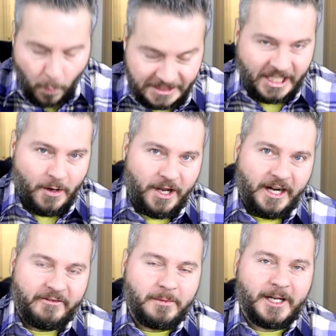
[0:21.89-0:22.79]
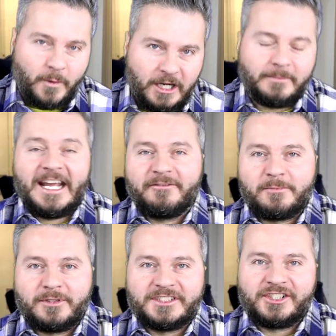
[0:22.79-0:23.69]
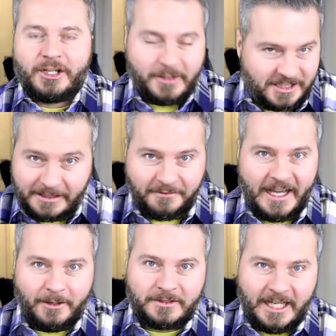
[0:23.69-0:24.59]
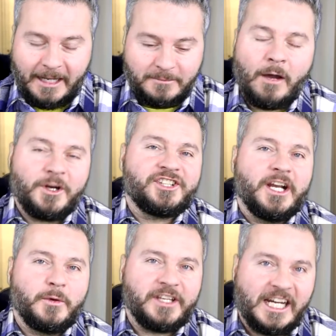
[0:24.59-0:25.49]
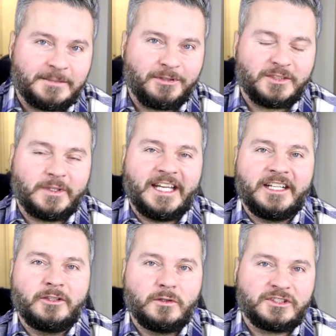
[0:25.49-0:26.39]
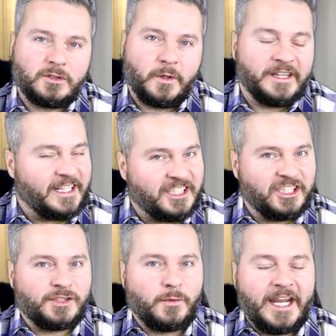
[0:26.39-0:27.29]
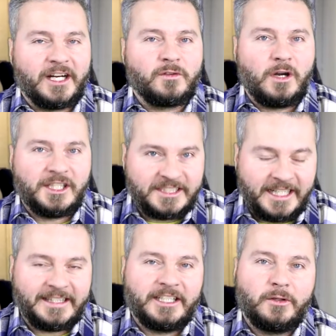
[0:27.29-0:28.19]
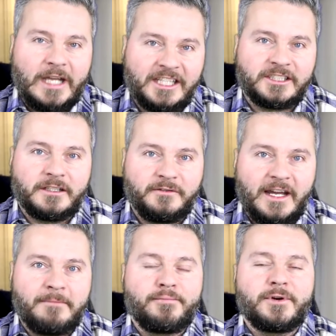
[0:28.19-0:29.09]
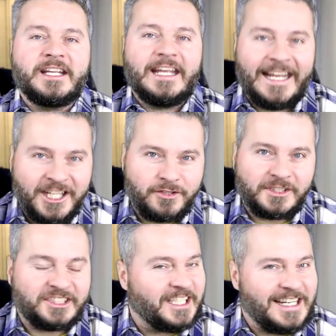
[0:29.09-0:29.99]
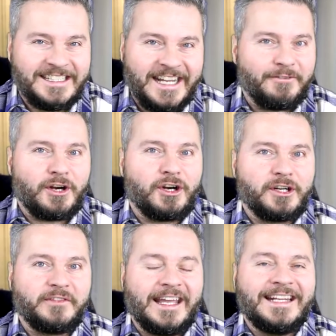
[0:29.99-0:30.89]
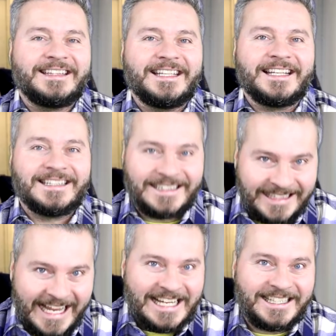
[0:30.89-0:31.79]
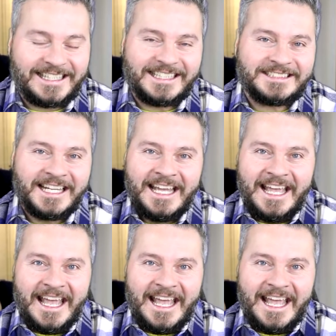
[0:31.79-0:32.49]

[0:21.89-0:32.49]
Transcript: What's going on, everybody? Welcome to After Prison Show. This is the final time. I want to share with you guys a prison-related news story that I just ran across that I think you guys are going to find pretty interesting. Never heard of anything like this.